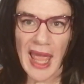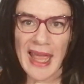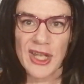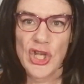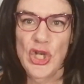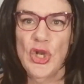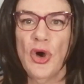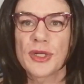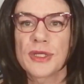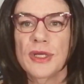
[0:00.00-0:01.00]
had
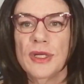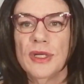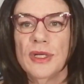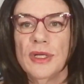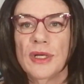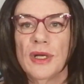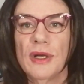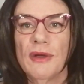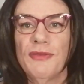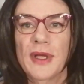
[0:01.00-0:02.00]
not
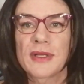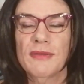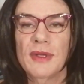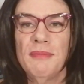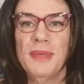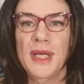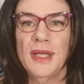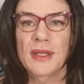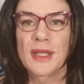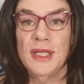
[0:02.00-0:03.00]
effectively
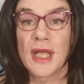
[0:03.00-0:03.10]
been the